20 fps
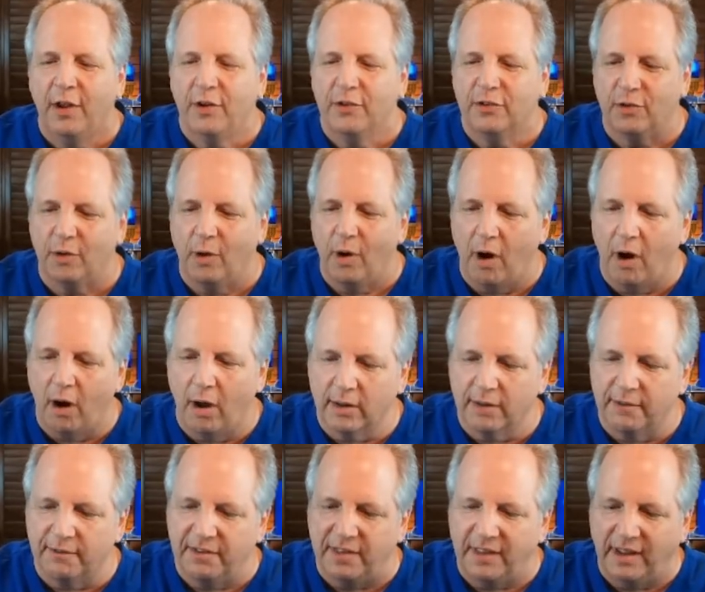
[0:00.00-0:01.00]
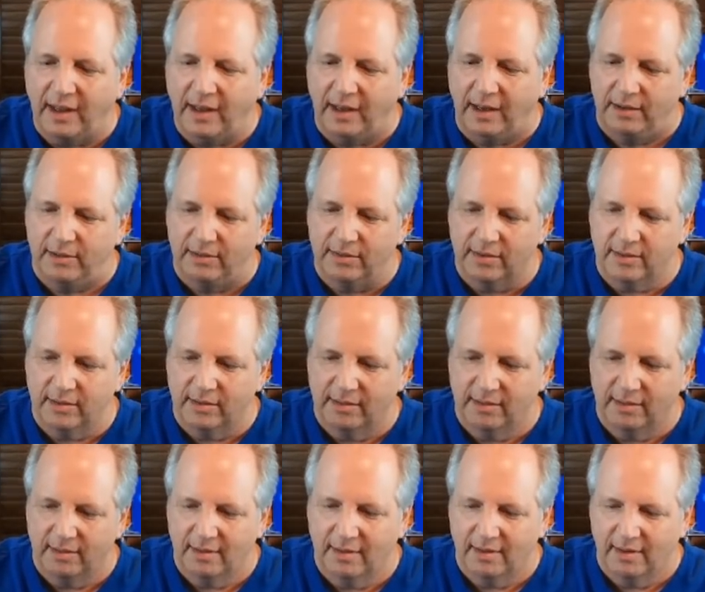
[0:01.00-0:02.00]
So all of these,
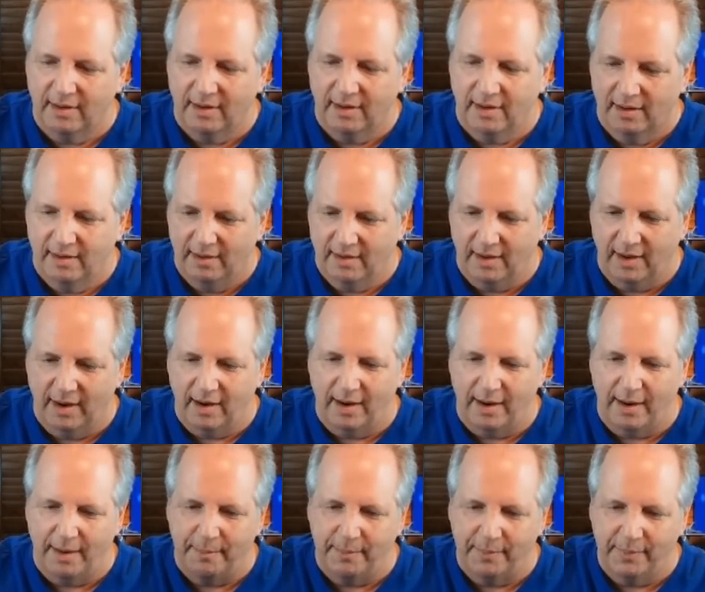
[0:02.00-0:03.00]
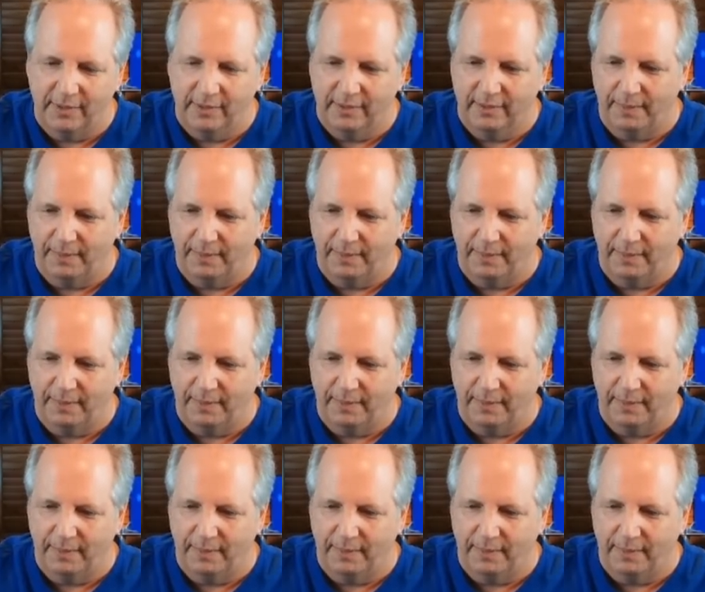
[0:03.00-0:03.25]
where'd